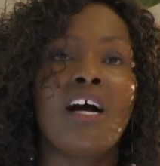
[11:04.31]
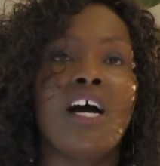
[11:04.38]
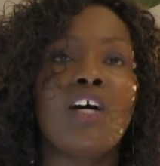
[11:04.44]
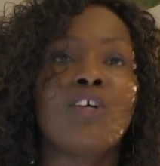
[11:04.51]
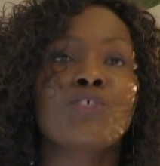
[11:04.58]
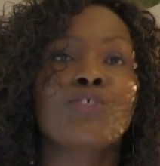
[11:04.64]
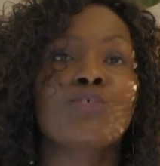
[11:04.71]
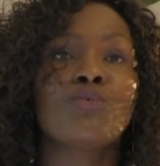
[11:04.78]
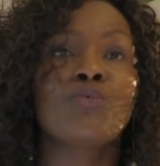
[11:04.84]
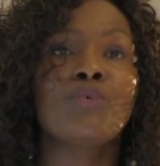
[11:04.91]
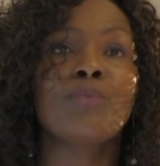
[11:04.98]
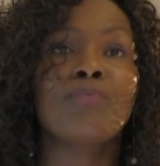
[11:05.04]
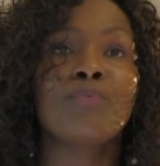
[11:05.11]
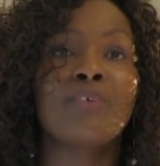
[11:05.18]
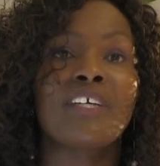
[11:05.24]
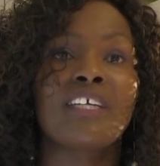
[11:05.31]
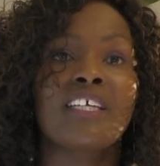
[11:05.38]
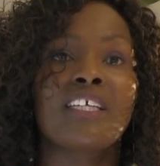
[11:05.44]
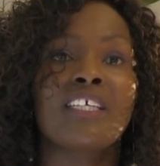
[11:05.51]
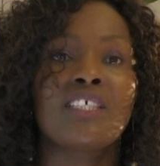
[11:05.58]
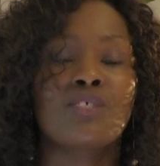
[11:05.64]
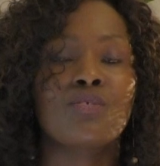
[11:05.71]
how should we
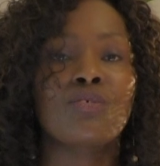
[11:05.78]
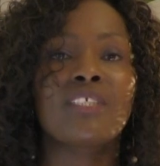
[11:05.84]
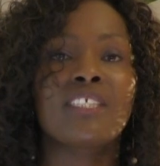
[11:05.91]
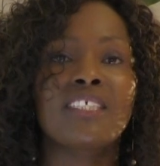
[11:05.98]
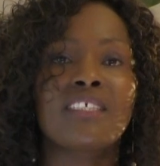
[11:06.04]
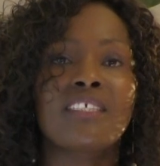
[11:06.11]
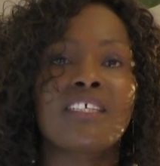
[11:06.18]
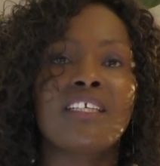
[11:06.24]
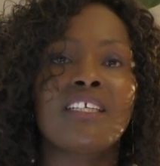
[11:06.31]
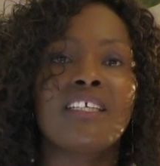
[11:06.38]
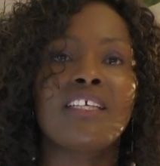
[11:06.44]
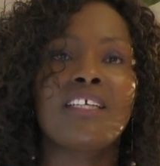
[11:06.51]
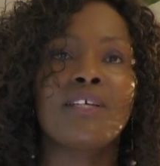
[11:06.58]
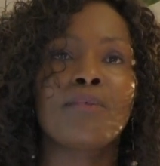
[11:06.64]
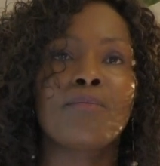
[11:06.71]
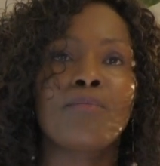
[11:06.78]
pray so it is really